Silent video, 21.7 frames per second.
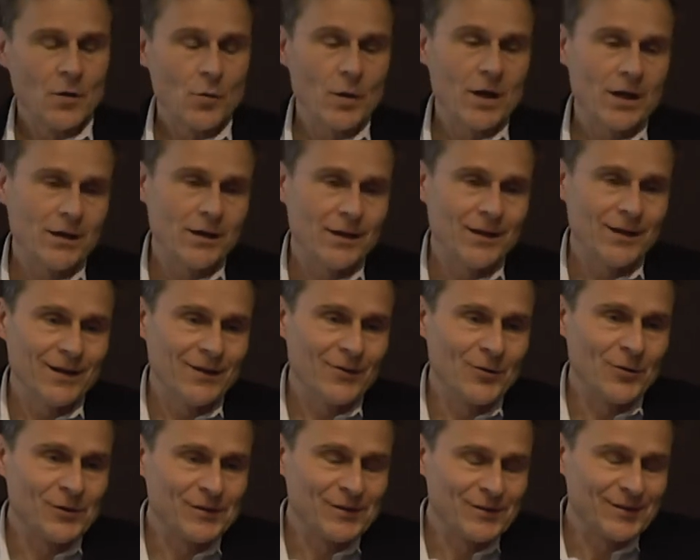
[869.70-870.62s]
Well, he
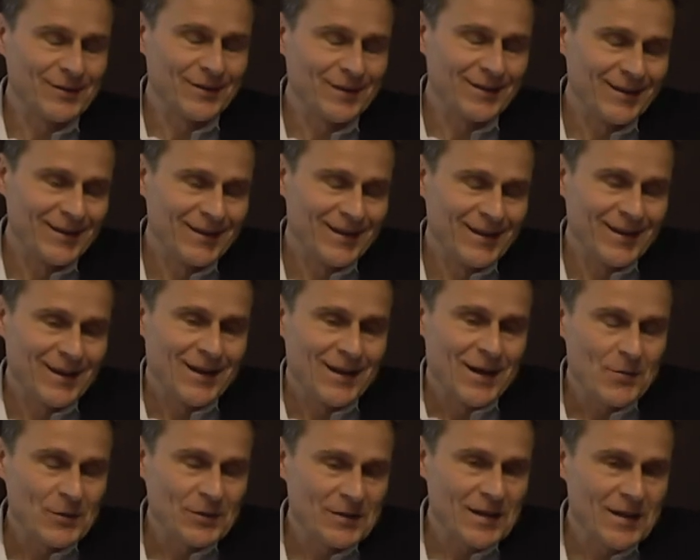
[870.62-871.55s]
looks,
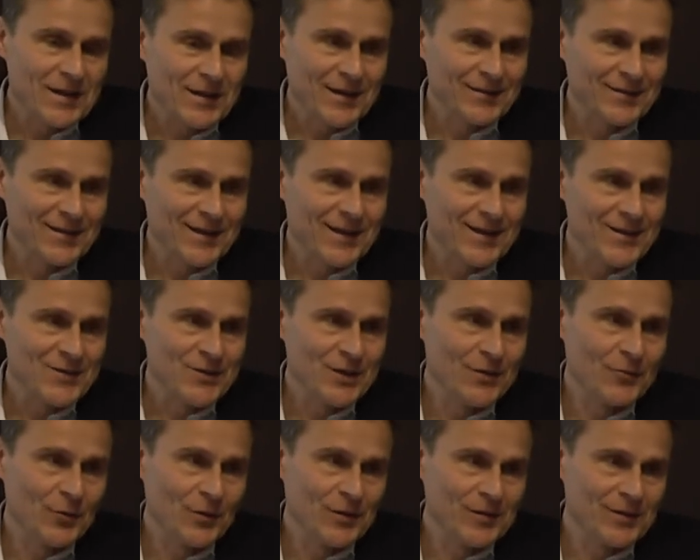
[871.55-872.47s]
let me say, his age,
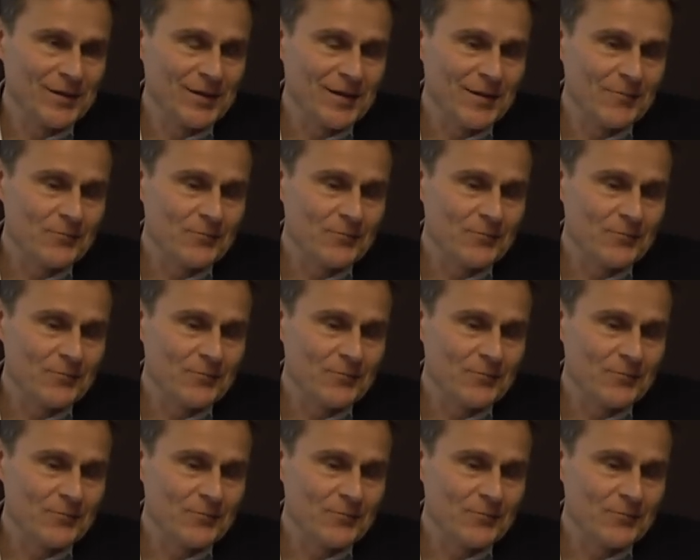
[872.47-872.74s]
he was,